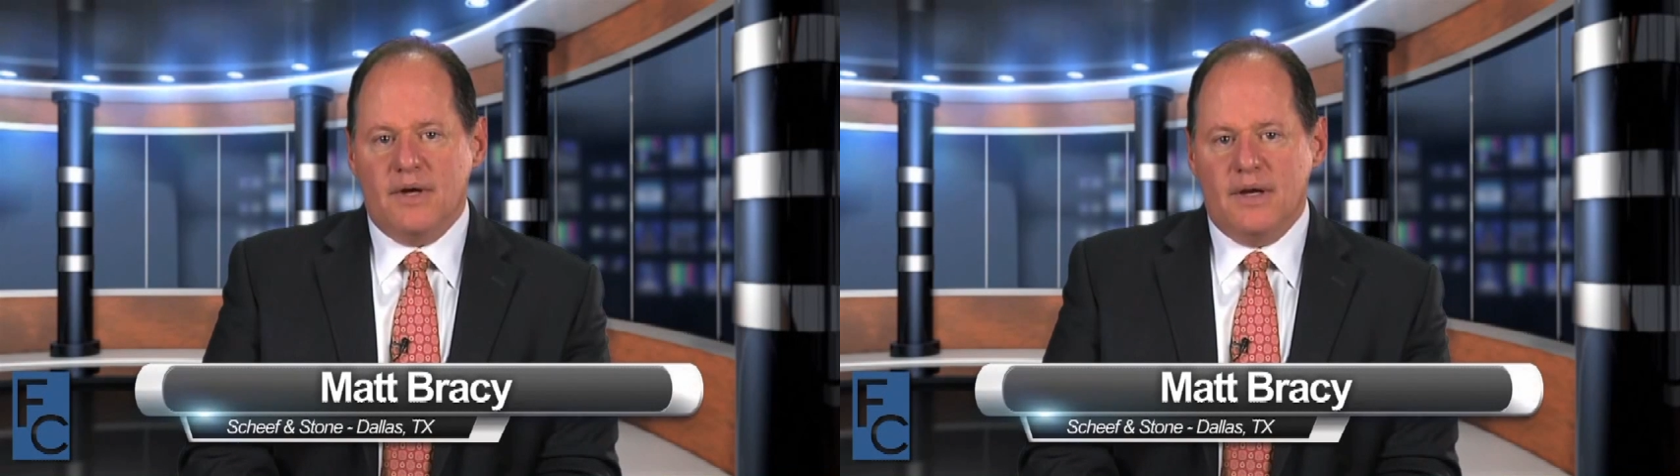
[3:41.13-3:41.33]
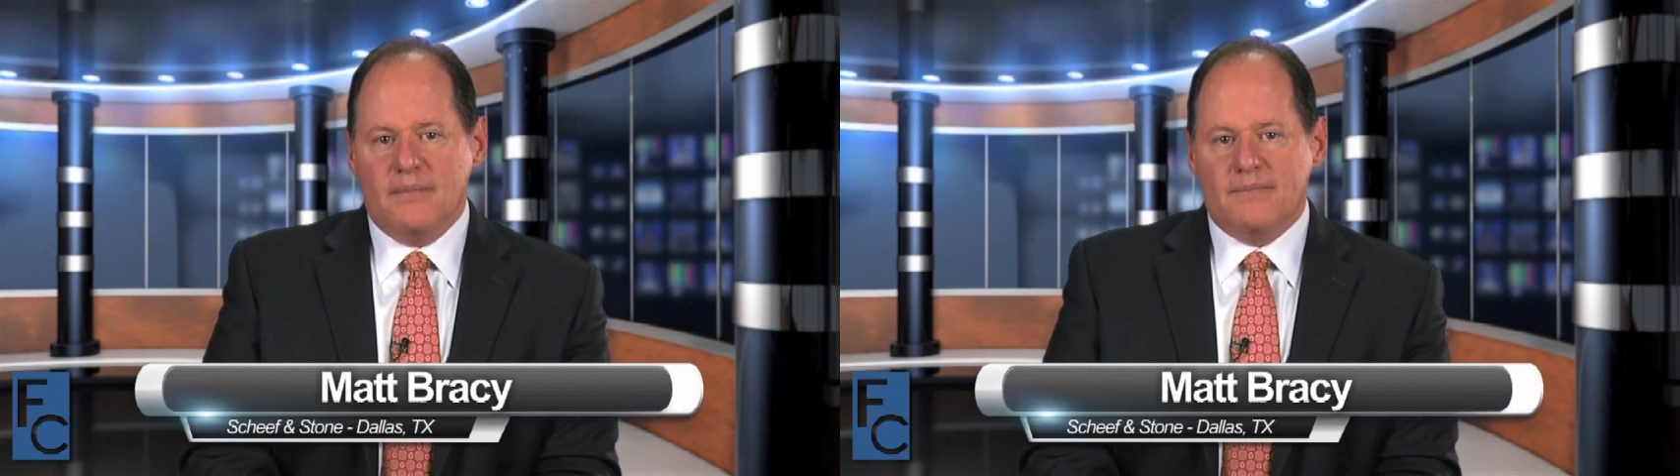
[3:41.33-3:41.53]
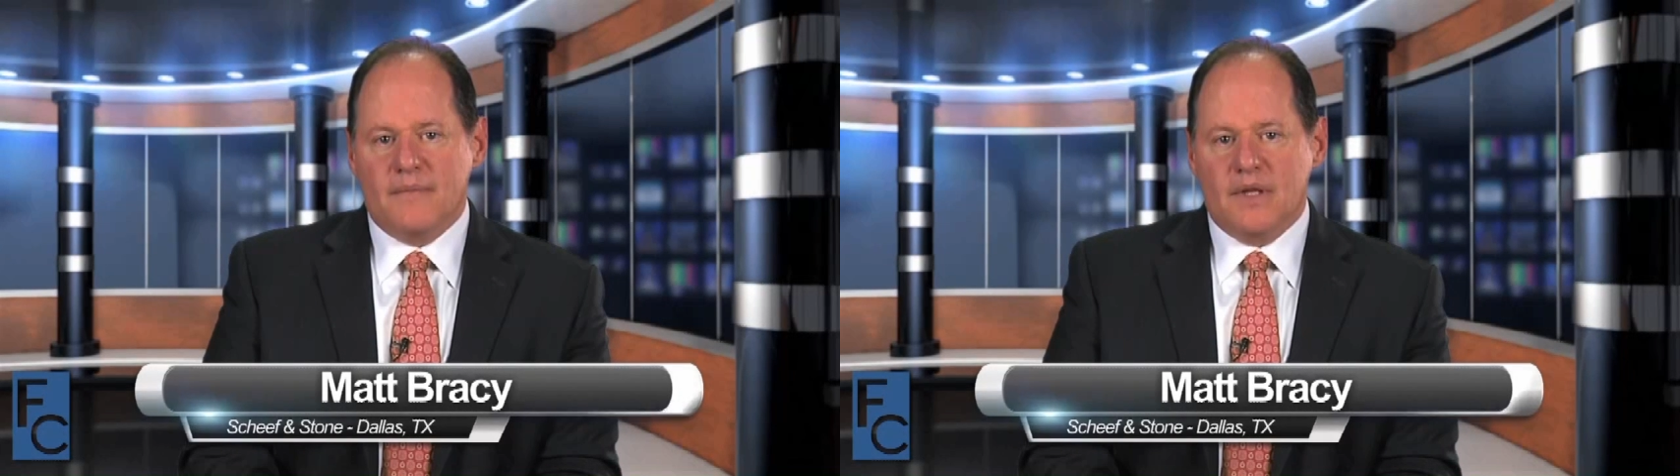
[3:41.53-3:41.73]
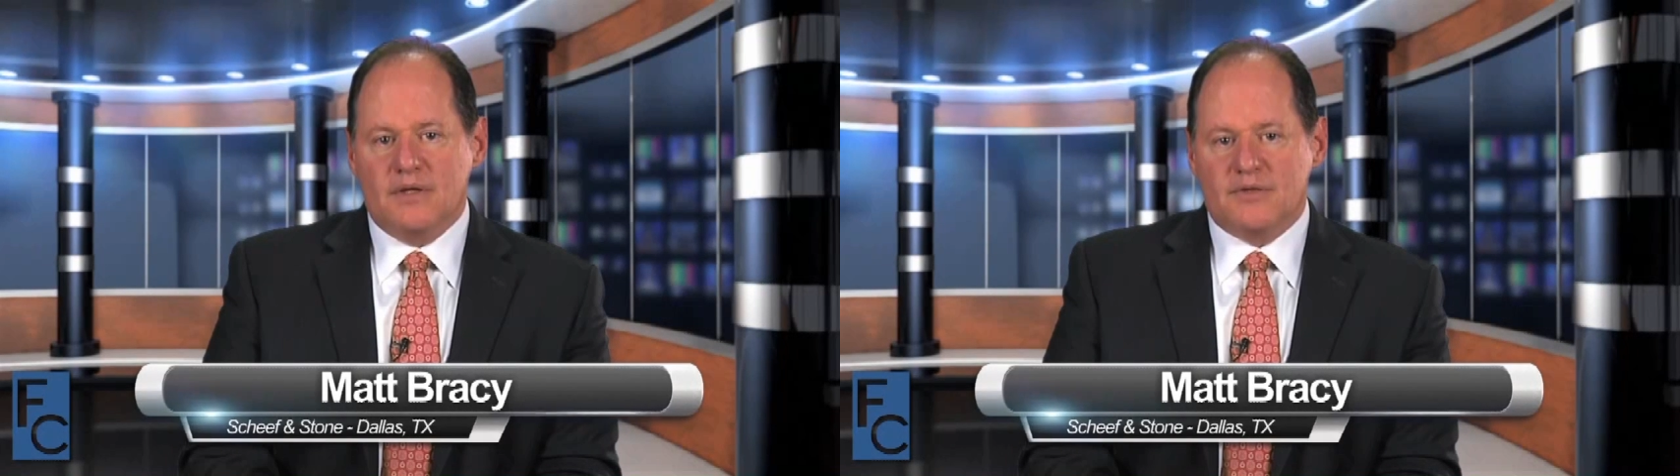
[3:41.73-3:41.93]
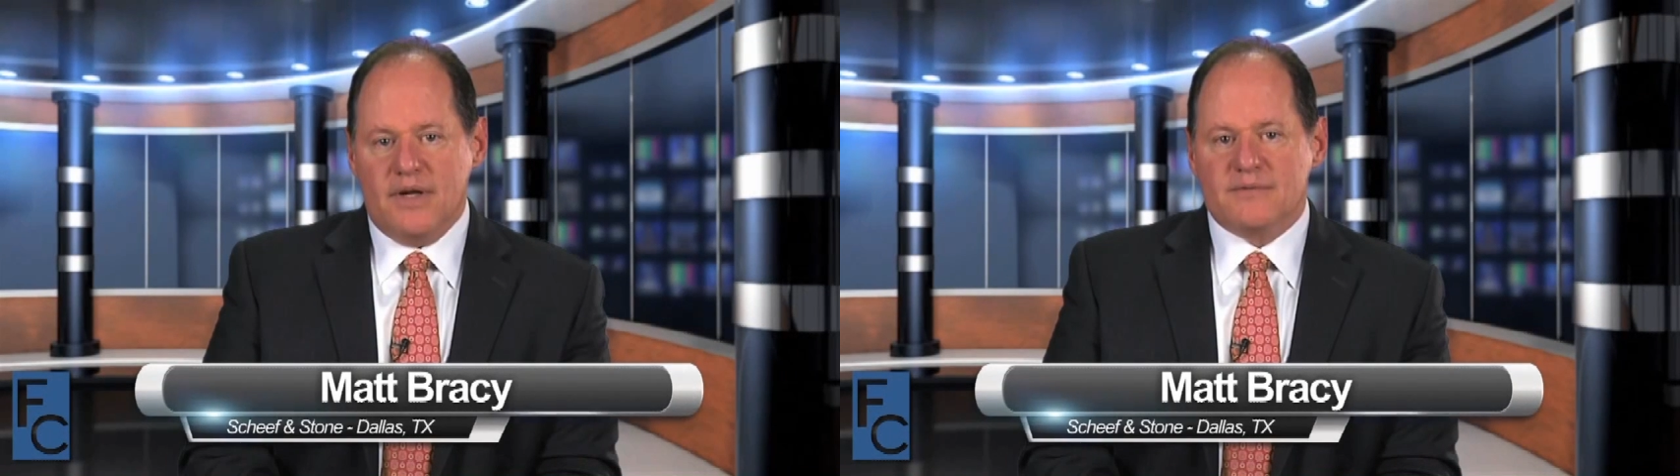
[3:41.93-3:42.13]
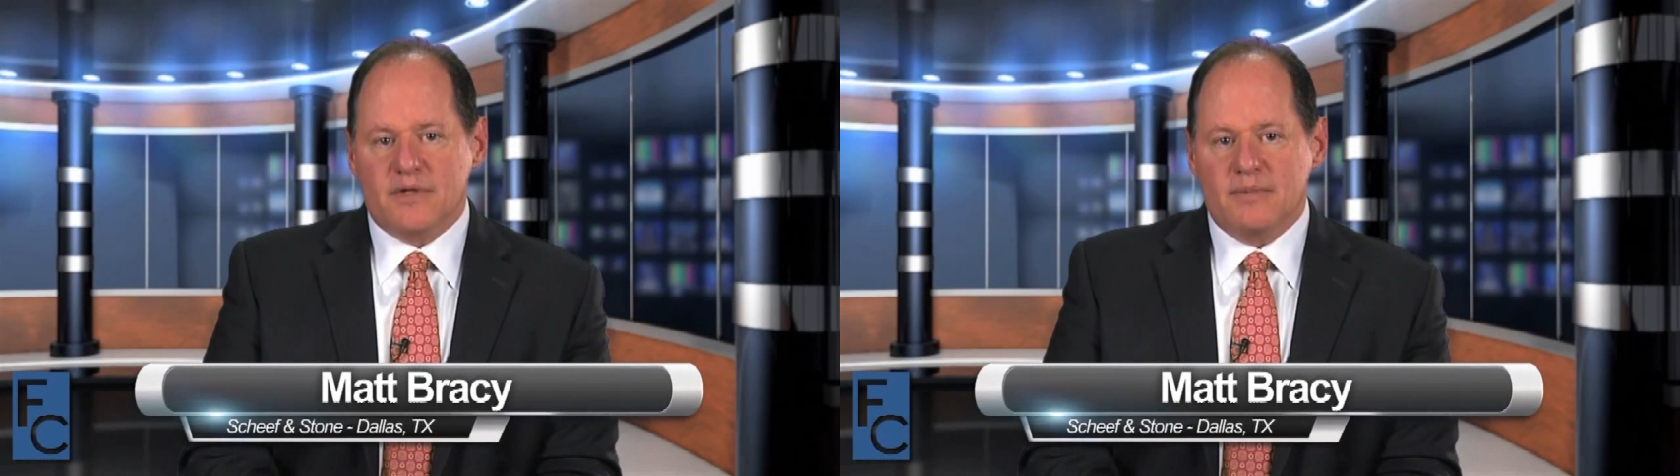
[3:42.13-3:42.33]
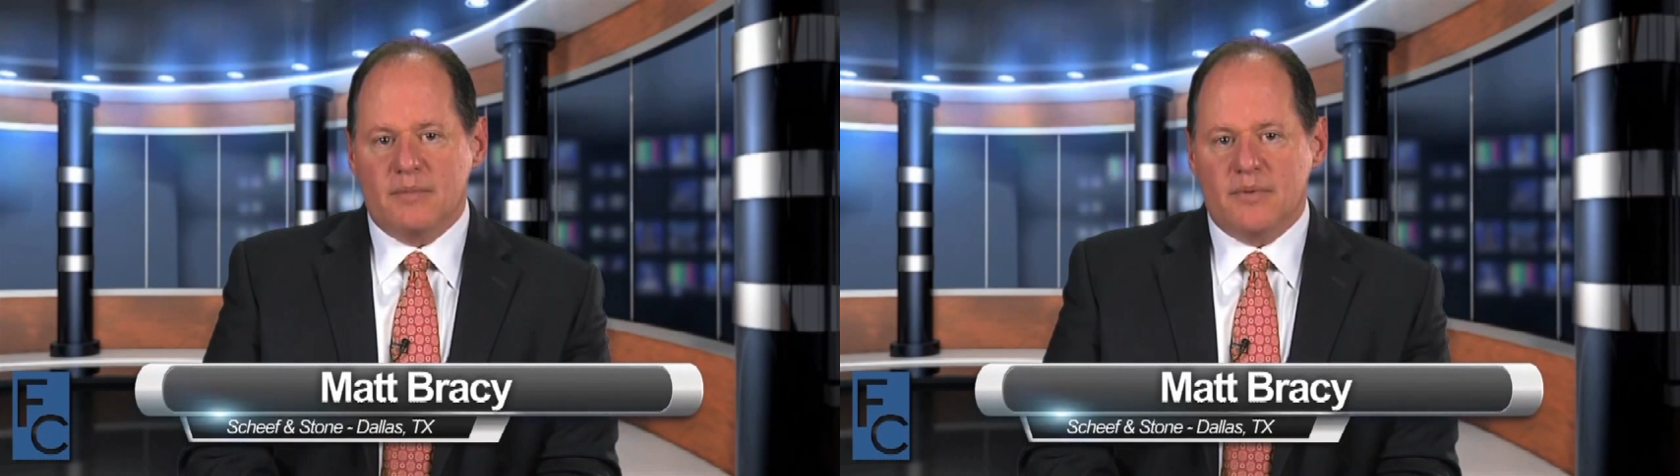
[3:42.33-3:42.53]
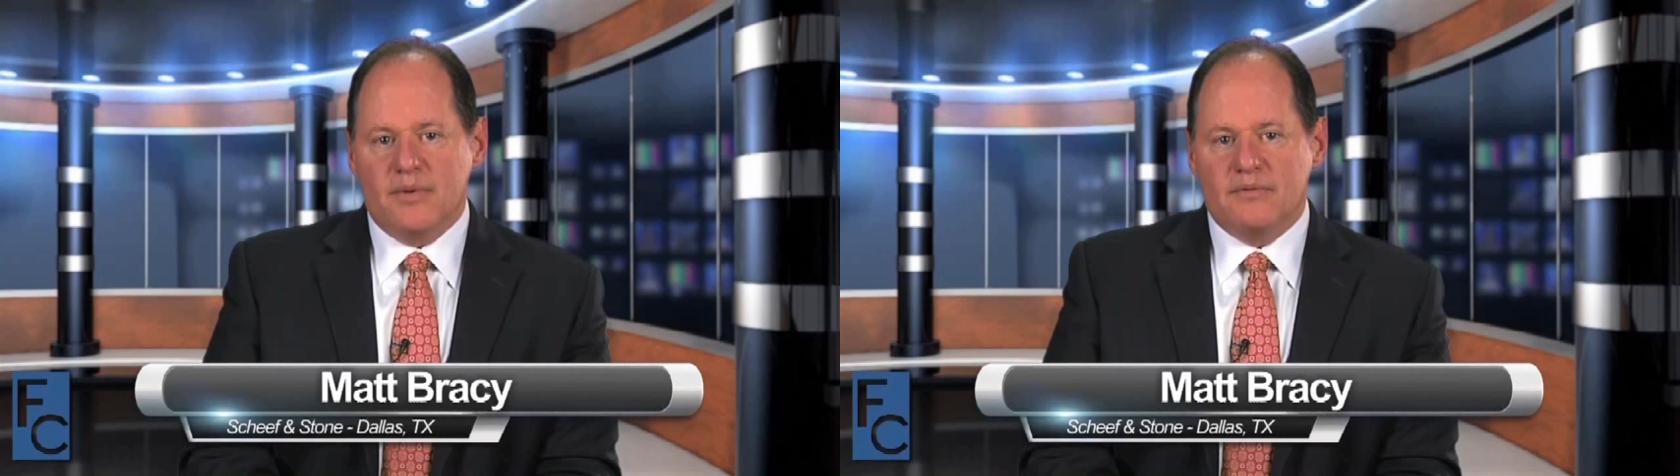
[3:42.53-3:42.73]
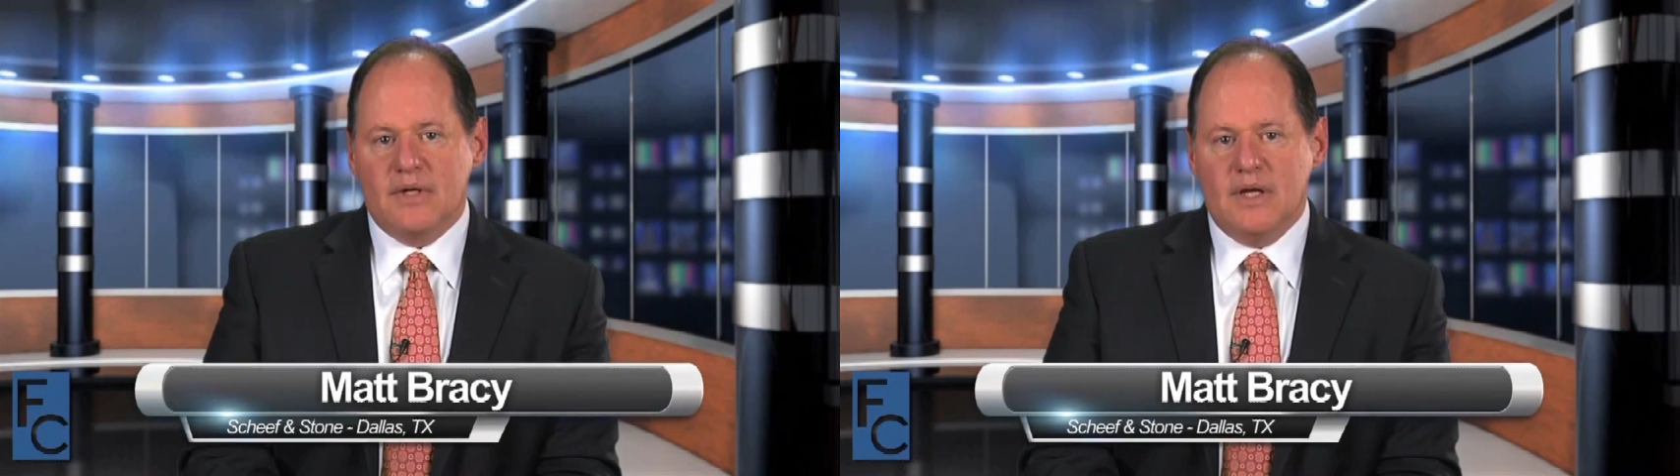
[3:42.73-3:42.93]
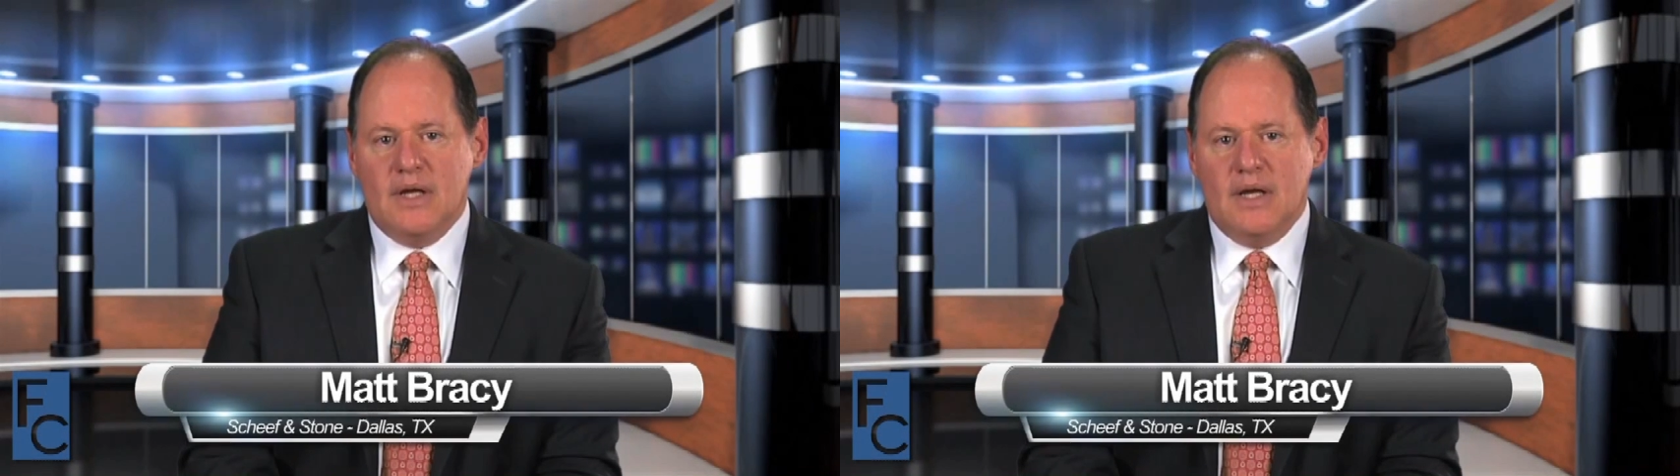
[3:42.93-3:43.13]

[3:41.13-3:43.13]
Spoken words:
a transfer to be approved.